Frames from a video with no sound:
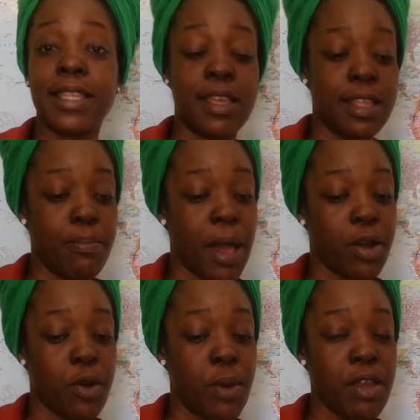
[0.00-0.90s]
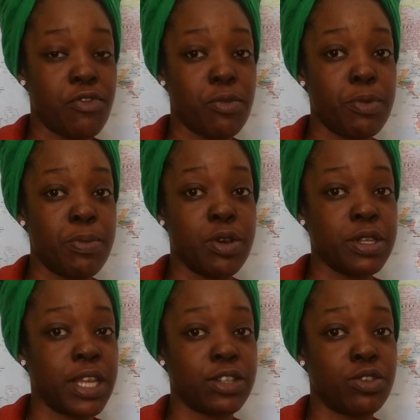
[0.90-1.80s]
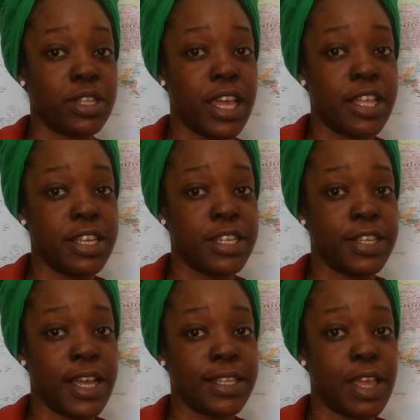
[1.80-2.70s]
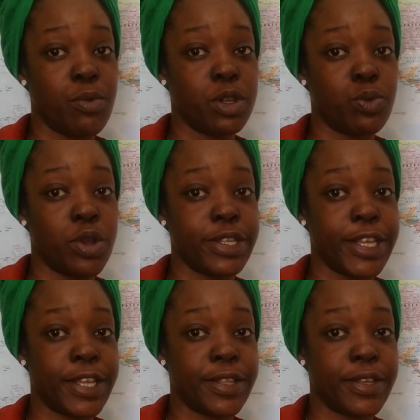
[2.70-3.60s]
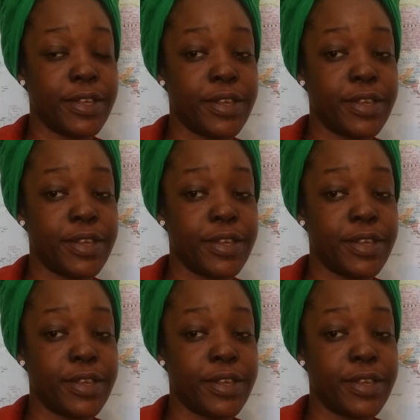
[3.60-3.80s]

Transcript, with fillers: they, they back away from you because that's not the energy that they was wanting.